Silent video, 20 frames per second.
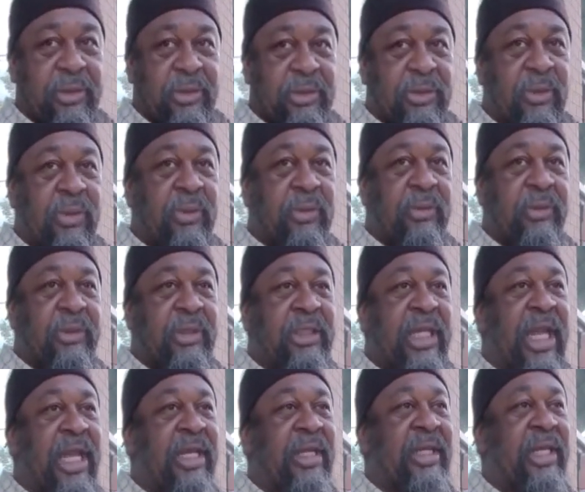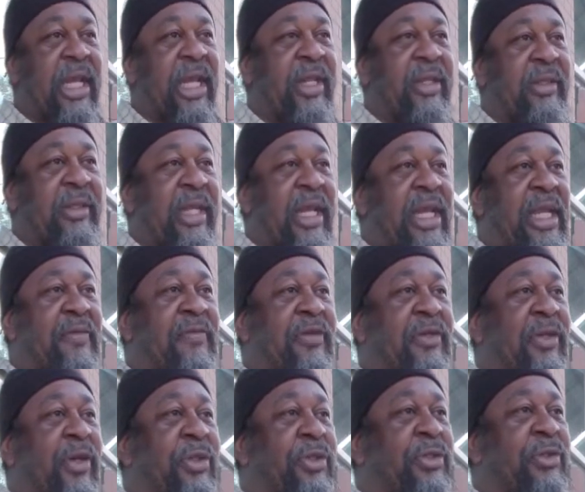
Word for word: So that that that even though